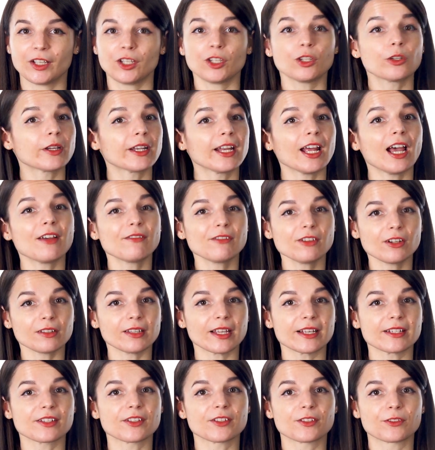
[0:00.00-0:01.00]
You can have your
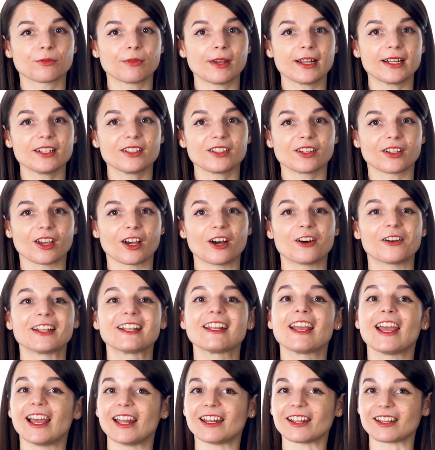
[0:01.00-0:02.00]
lessons ready to go
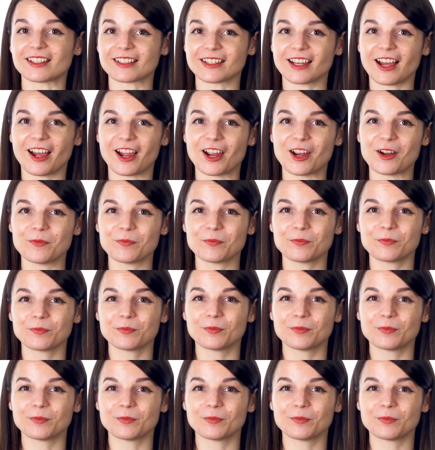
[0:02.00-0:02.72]
at any time.